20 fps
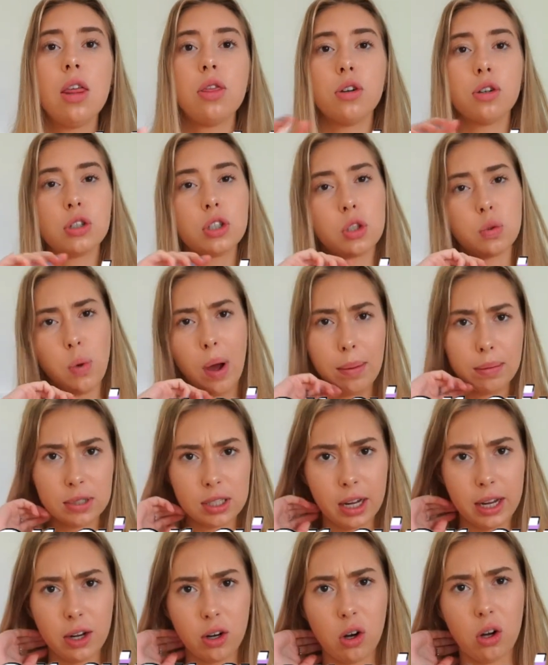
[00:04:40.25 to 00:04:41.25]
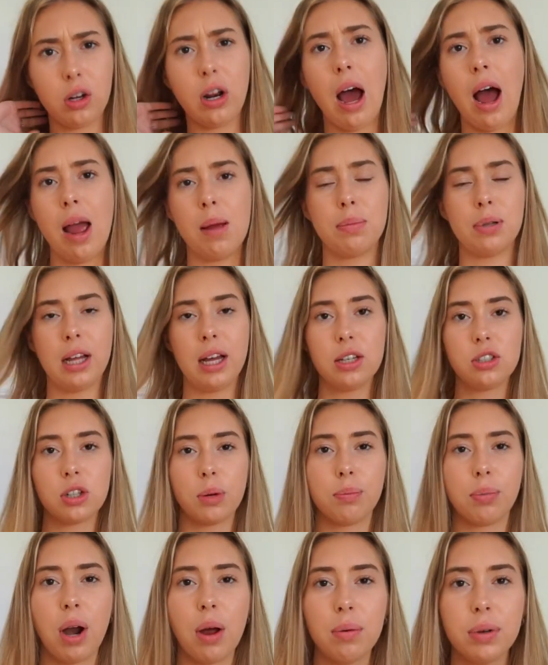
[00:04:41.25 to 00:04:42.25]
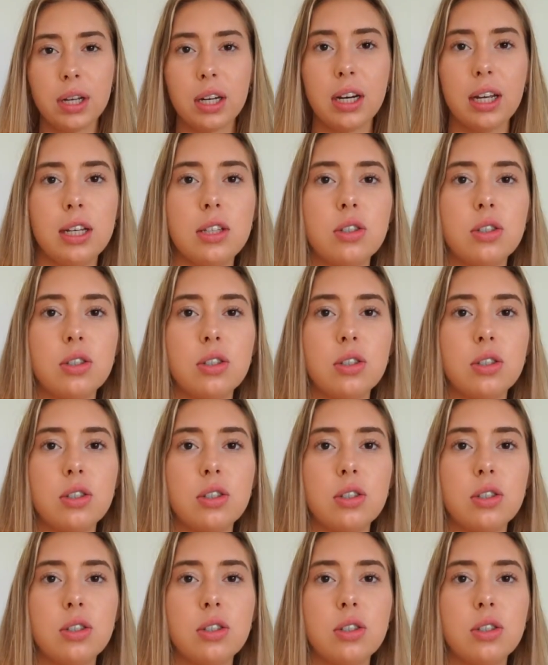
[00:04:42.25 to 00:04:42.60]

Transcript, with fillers: There's this website called iPledge. I'm probably gonna